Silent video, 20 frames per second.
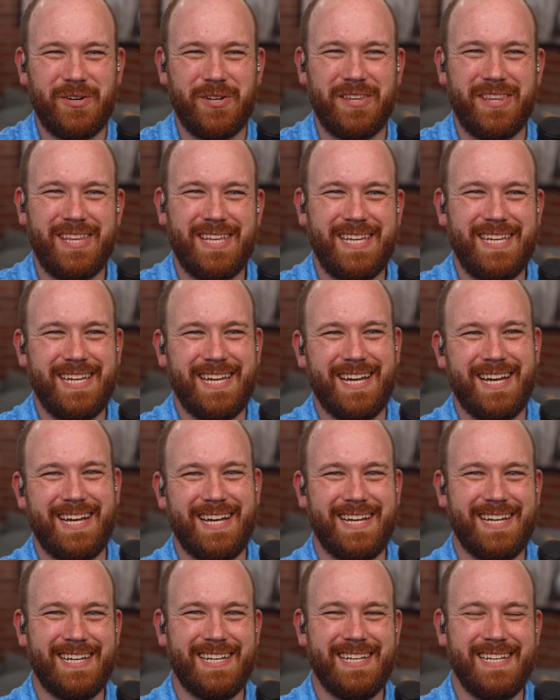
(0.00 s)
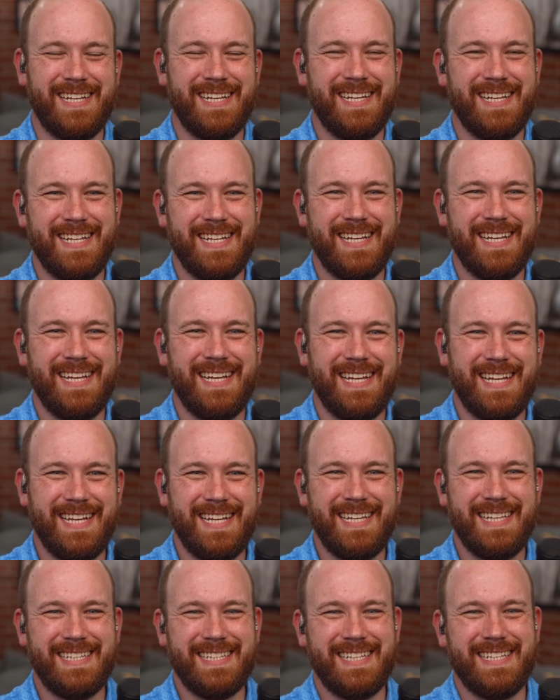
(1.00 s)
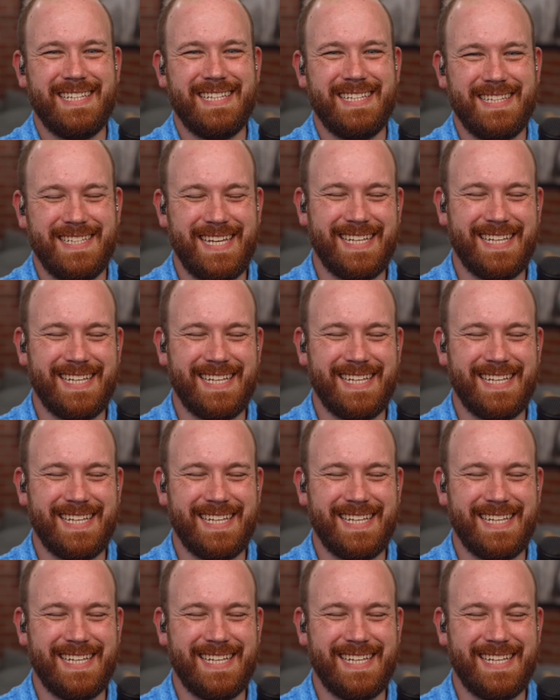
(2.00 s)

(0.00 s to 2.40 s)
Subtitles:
We've been talking about. Oh, go to the questions.